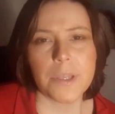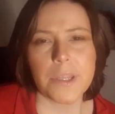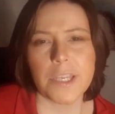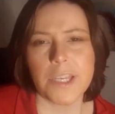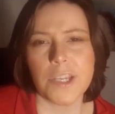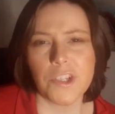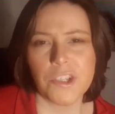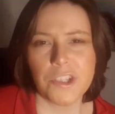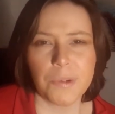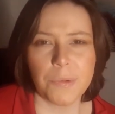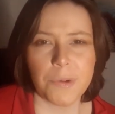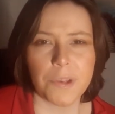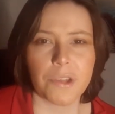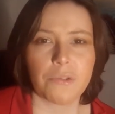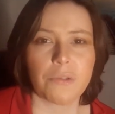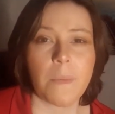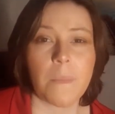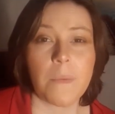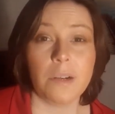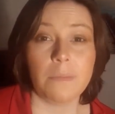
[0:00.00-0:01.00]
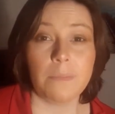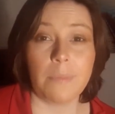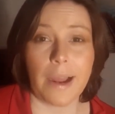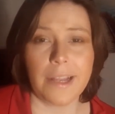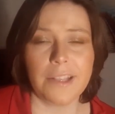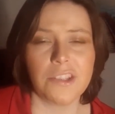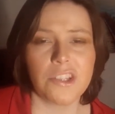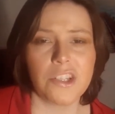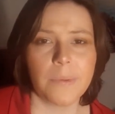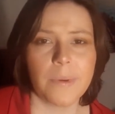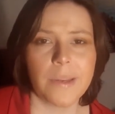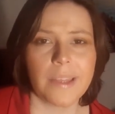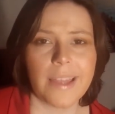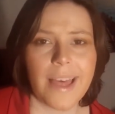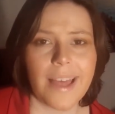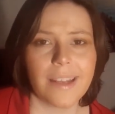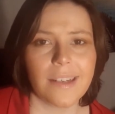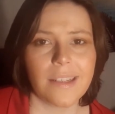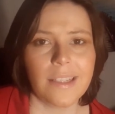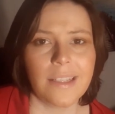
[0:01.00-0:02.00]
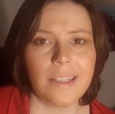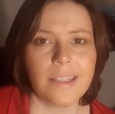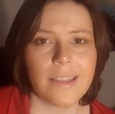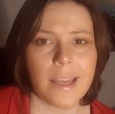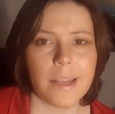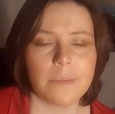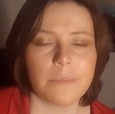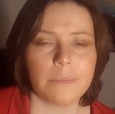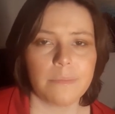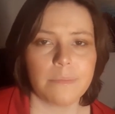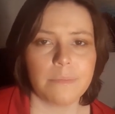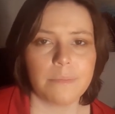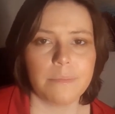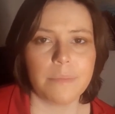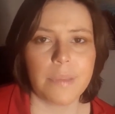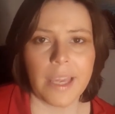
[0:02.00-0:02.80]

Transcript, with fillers: But the issue with Criminal Minds doing that is that